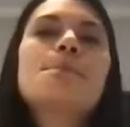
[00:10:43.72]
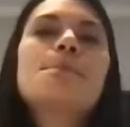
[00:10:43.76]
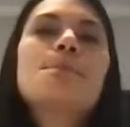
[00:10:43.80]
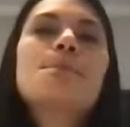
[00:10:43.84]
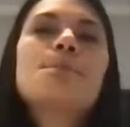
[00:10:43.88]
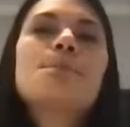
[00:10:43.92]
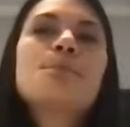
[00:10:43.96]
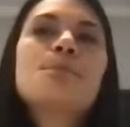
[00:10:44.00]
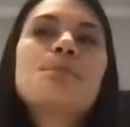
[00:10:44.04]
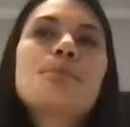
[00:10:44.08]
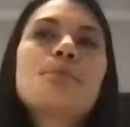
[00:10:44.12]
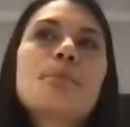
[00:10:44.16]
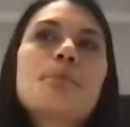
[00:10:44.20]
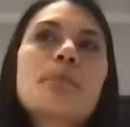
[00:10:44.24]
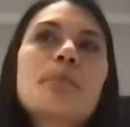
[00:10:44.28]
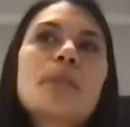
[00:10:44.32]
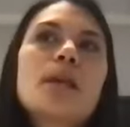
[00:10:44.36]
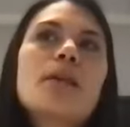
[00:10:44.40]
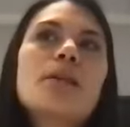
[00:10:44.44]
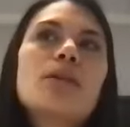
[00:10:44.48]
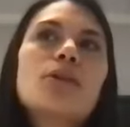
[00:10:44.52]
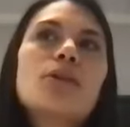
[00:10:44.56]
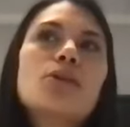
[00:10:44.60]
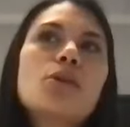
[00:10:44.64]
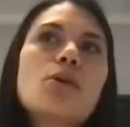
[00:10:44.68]
Um,
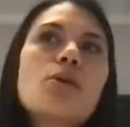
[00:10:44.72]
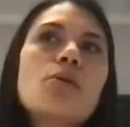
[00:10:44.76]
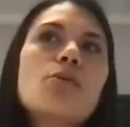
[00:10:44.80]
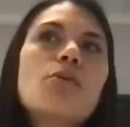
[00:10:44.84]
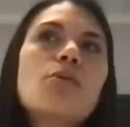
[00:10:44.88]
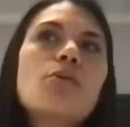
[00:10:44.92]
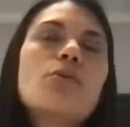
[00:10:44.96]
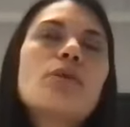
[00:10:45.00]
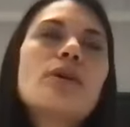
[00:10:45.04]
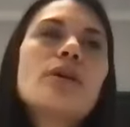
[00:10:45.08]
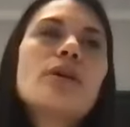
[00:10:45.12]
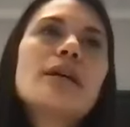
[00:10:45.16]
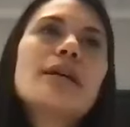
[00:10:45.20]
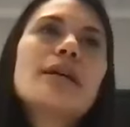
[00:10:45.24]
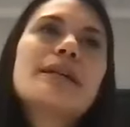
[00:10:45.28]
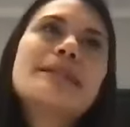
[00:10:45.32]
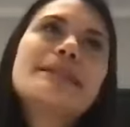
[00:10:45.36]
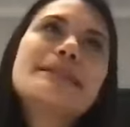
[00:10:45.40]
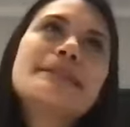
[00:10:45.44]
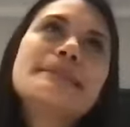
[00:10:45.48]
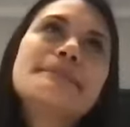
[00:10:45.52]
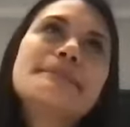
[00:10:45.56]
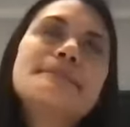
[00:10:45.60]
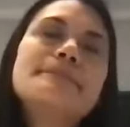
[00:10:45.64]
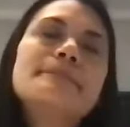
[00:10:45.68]
you know,
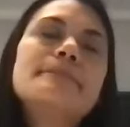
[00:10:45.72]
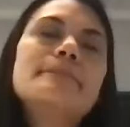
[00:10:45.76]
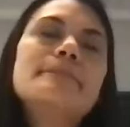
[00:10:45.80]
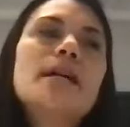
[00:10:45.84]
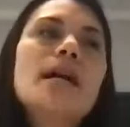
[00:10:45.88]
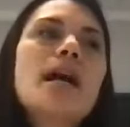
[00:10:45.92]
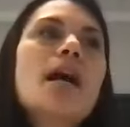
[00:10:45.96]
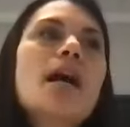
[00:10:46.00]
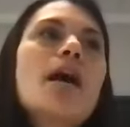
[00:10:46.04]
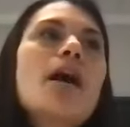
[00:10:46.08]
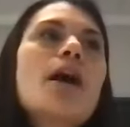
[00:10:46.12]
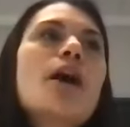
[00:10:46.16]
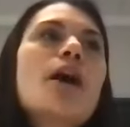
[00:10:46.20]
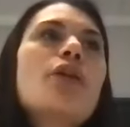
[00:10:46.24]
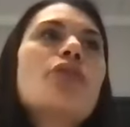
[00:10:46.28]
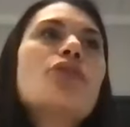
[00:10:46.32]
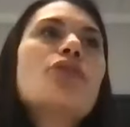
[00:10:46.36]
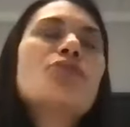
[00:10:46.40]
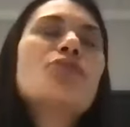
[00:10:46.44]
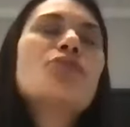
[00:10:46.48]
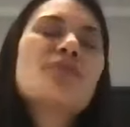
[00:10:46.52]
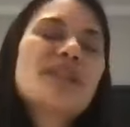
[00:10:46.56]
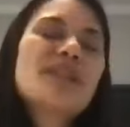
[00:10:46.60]
the